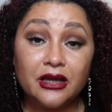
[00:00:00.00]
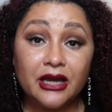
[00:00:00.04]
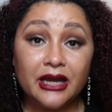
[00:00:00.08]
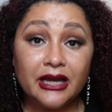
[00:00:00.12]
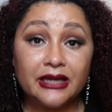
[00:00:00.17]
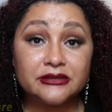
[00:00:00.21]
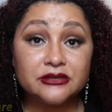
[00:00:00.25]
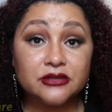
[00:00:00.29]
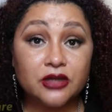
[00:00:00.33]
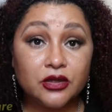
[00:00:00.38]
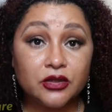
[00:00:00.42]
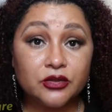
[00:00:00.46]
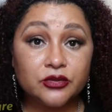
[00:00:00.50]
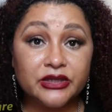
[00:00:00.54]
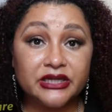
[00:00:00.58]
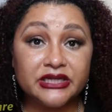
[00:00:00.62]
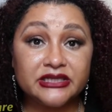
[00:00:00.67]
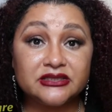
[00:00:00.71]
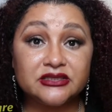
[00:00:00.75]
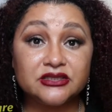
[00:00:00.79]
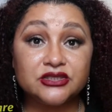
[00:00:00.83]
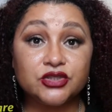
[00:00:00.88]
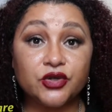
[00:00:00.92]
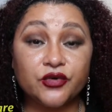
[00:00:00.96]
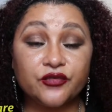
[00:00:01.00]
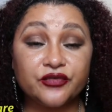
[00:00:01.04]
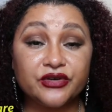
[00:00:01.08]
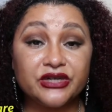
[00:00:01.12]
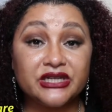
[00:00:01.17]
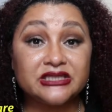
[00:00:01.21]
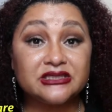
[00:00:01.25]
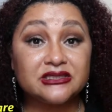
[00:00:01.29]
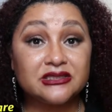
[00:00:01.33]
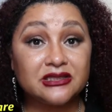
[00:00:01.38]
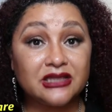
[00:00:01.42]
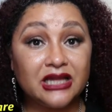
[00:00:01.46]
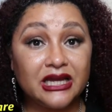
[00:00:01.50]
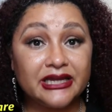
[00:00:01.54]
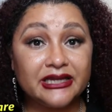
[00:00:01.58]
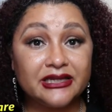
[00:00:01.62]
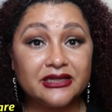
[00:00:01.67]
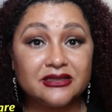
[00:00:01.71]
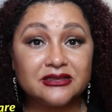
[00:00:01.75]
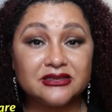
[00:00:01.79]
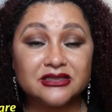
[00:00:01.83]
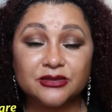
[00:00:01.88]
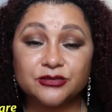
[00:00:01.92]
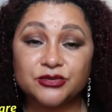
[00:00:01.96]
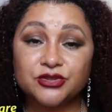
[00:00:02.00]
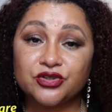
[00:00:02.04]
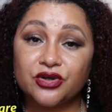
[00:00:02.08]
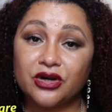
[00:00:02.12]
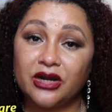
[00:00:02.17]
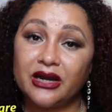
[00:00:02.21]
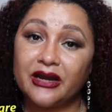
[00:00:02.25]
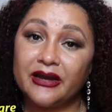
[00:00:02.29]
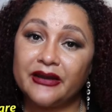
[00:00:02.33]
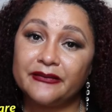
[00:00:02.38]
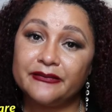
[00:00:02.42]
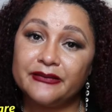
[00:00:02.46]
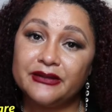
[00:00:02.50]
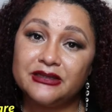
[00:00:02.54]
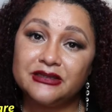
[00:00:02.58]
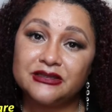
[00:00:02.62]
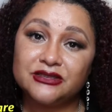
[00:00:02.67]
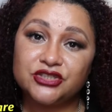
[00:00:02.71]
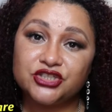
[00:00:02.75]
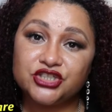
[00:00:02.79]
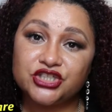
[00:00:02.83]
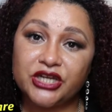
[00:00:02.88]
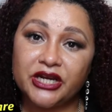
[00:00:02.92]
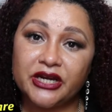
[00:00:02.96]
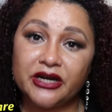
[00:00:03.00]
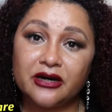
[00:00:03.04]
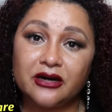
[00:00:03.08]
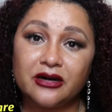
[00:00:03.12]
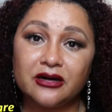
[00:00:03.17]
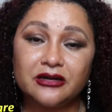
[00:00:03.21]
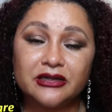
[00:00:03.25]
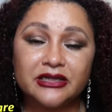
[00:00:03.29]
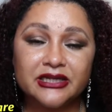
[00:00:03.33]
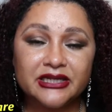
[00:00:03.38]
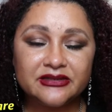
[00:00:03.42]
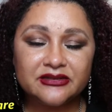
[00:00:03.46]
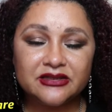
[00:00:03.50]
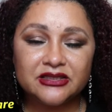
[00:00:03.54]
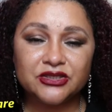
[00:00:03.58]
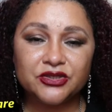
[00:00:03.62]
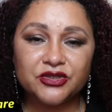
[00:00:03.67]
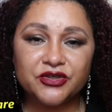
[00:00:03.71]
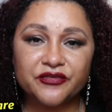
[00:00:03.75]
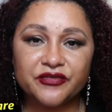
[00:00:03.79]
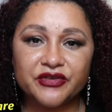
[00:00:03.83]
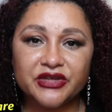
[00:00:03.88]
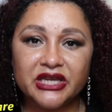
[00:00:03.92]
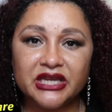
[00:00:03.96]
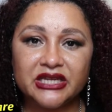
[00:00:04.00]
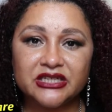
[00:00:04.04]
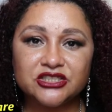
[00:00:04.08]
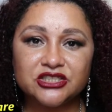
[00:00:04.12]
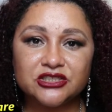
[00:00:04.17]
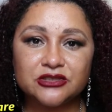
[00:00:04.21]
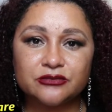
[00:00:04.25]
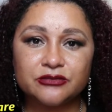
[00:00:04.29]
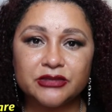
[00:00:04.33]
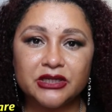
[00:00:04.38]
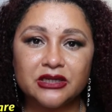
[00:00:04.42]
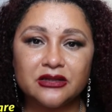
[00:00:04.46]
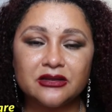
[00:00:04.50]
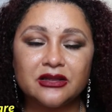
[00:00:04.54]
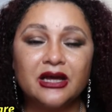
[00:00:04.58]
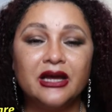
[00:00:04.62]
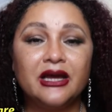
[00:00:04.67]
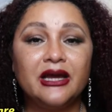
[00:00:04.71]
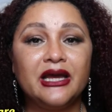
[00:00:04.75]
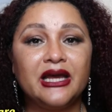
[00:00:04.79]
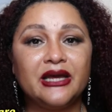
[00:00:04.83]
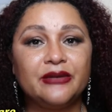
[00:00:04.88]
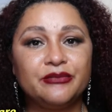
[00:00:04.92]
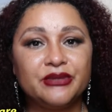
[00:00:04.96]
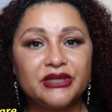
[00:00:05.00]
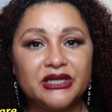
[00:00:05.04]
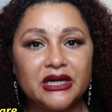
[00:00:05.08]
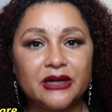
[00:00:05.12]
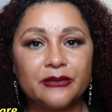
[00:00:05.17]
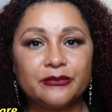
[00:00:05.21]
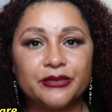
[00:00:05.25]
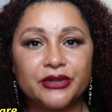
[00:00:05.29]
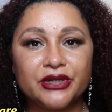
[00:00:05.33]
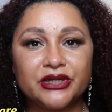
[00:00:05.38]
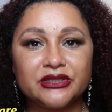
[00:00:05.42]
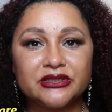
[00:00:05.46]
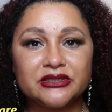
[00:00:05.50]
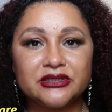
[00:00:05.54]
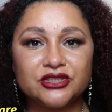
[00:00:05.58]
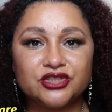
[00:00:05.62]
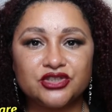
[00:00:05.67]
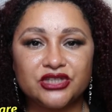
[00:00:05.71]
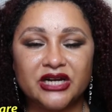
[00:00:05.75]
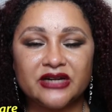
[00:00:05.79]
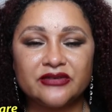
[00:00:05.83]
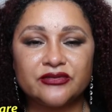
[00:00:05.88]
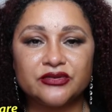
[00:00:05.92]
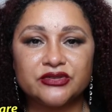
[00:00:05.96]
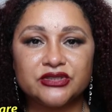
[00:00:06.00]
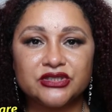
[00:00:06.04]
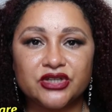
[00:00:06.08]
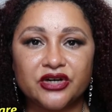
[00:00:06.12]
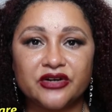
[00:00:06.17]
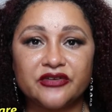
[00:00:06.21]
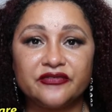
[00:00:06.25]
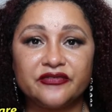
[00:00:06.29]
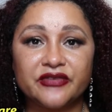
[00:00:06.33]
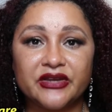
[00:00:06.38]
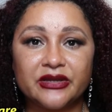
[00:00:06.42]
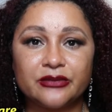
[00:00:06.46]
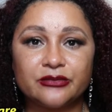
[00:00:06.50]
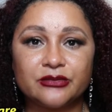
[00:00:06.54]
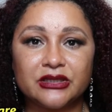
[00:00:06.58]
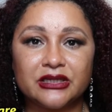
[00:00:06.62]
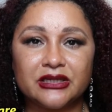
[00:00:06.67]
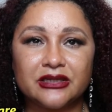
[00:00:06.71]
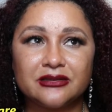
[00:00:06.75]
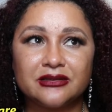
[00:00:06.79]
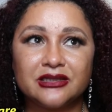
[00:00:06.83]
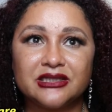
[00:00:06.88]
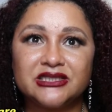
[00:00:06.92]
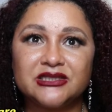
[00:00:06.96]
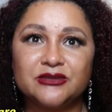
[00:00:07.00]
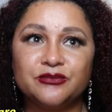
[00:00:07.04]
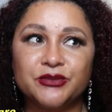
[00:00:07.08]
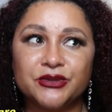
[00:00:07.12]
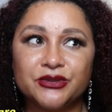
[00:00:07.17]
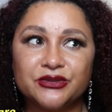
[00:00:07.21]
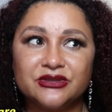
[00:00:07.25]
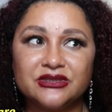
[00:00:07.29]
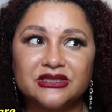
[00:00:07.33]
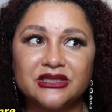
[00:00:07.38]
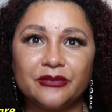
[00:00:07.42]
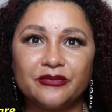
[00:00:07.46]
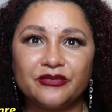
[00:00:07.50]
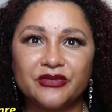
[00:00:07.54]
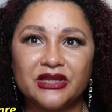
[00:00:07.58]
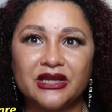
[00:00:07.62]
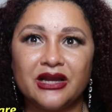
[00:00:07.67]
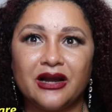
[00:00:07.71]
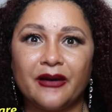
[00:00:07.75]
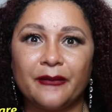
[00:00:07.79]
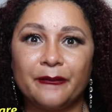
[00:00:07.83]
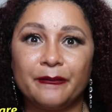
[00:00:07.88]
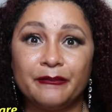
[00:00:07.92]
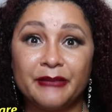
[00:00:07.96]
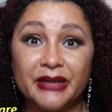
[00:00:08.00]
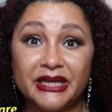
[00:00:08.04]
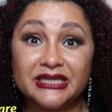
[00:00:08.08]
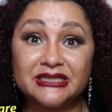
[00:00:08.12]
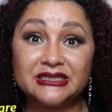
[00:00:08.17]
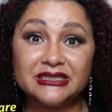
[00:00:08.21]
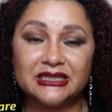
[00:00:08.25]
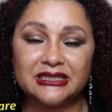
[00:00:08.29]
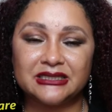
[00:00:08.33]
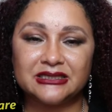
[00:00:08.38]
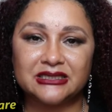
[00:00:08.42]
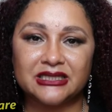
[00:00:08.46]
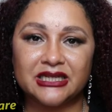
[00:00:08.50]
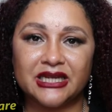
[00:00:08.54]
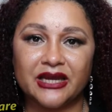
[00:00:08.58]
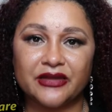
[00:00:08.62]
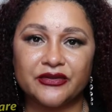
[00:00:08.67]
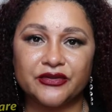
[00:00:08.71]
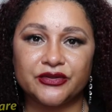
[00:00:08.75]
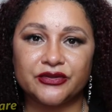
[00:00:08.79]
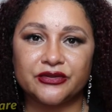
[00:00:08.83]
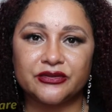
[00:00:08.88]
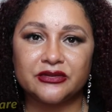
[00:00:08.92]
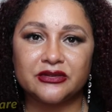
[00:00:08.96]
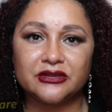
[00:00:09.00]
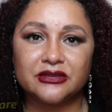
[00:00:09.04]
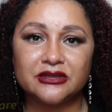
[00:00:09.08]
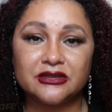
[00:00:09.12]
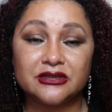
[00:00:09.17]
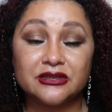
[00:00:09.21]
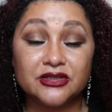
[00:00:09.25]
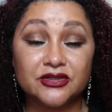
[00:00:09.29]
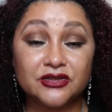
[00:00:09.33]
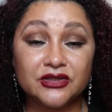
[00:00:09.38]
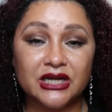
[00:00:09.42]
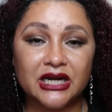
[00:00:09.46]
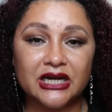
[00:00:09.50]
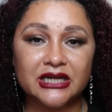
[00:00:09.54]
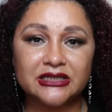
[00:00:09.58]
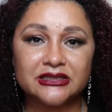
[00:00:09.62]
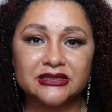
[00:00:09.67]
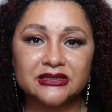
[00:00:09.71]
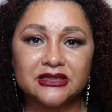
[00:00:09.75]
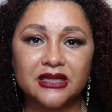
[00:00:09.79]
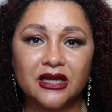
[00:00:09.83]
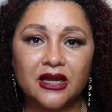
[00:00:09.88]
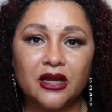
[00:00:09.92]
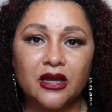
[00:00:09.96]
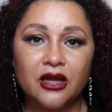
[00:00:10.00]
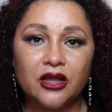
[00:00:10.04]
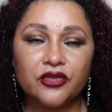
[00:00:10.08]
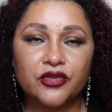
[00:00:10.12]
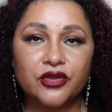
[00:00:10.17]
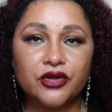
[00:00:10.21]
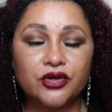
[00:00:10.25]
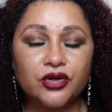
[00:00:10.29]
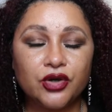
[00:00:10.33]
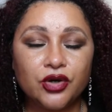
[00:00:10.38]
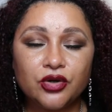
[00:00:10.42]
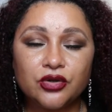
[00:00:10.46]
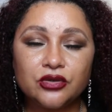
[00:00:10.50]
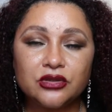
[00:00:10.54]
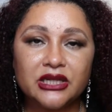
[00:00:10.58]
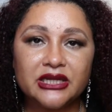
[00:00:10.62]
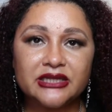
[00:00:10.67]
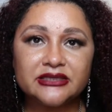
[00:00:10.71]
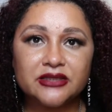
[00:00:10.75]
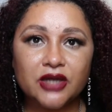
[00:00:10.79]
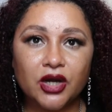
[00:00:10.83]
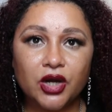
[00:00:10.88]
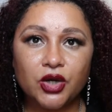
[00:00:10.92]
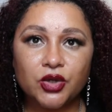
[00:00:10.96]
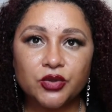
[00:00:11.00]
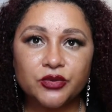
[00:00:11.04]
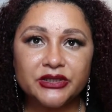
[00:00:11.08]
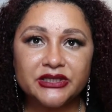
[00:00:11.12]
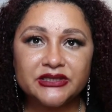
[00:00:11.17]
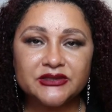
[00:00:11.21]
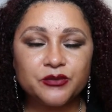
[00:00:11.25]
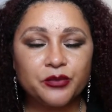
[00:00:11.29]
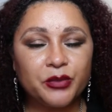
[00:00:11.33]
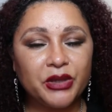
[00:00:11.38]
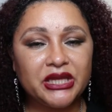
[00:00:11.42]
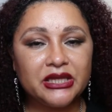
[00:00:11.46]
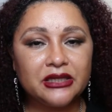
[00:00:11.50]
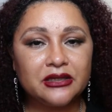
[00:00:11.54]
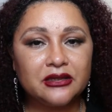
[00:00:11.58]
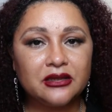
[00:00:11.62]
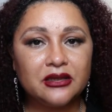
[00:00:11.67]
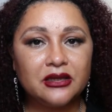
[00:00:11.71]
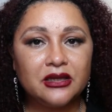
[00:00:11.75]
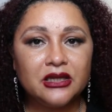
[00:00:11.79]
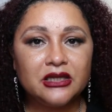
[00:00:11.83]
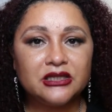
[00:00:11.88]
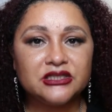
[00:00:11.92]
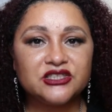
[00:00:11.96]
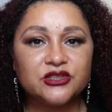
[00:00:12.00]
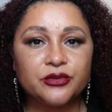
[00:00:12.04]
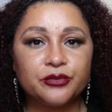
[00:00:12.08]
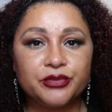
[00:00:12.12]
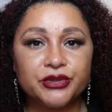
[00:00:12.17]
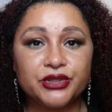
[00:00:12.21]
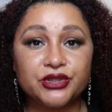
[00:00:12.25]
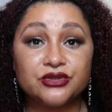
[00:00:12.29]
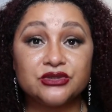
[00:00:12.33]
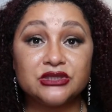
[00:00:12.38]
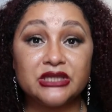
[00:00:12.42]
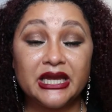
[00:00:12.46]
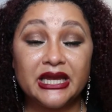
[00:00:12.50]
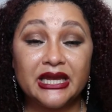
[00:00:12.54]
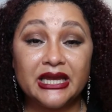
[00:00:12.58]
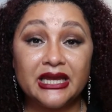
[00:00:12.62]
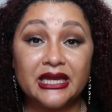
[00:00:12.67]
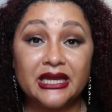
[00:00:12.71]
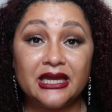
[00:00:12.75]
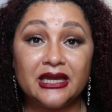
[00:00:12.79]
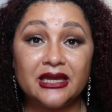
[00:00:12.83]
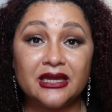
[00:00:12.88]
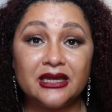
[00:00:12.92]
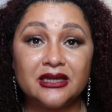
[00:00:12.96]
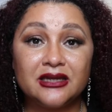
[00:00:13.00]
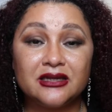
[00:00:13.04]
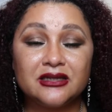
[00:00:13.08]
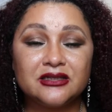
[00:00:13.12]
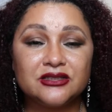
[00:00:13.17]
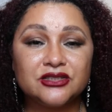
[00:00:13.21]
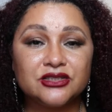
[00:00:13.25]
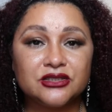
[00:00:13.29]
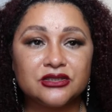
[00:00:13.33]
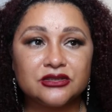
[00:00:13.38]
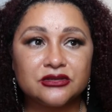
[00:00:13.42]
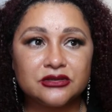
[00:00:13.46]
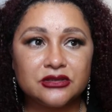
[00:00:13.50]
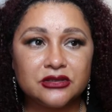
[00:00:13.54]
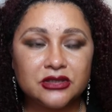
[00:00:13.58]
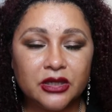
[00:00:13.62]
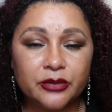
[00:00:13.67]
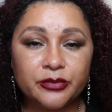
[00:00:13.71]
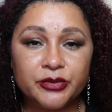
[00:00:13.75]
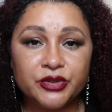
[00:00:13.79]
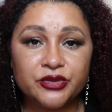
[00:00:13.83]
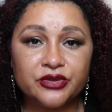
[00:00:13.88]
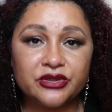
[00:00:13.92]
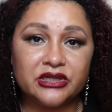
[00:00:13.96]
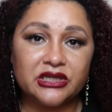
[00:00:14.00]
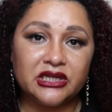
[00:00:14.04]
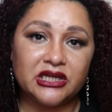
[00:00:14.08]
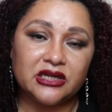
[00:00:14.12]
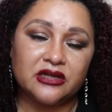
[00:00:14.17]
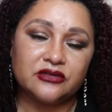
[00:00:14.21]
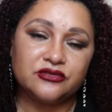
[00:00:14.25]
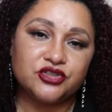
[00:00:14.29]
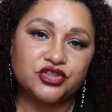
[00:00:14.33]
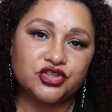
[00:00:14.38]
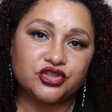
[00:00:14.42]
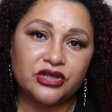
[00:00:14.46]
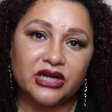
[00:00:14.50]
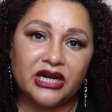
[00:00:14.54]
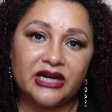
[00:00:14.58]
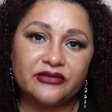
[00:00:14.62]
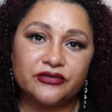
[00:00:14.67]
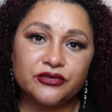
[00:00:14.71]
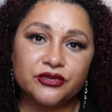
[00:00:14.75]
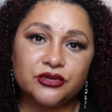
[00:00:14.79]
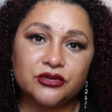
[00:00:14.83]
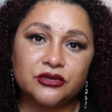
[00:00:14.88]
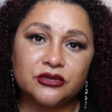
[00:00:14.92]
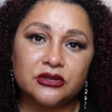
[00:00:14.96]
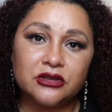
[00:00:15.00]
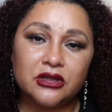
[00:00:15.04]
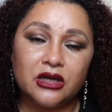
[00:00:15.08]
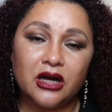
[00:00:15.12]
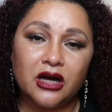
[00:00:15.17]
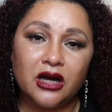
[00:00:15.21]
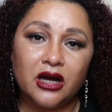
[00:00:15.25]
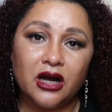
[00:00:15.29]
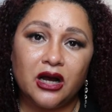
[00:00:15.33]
As always, don't forget to like, subscribe, share, hit the notification bell, and become part of the Travel Start family. Let's build something amazing together, you guys. The goal has always been to build a community of travel